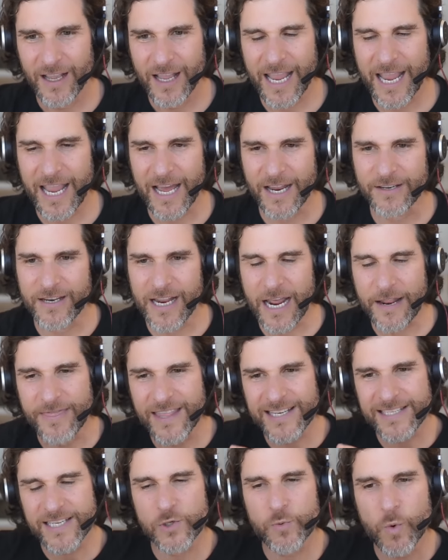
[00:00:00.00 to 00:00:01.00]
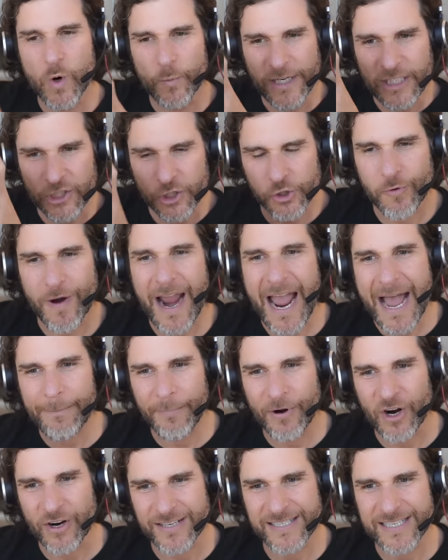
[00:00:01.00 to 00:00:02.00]
and and this is where we
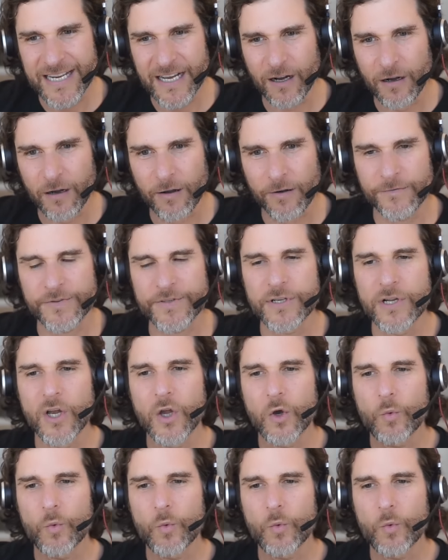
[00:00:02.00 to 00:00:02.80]
trap ourselves